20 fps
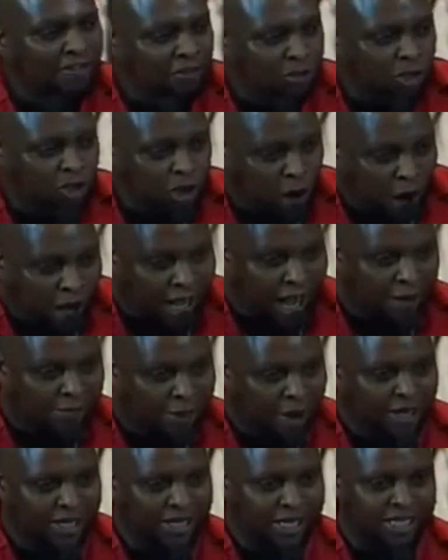We have to
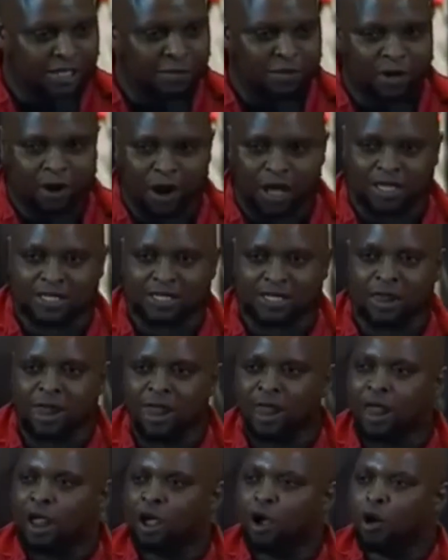talk about this
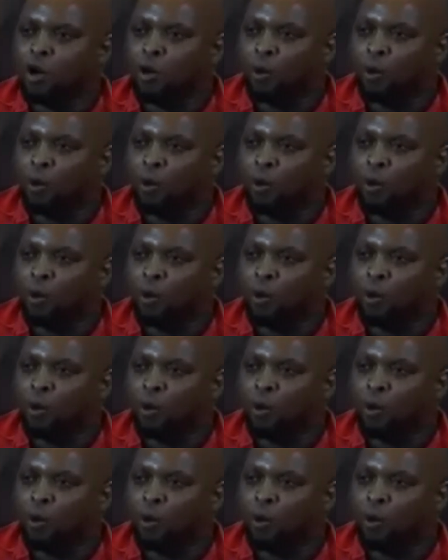because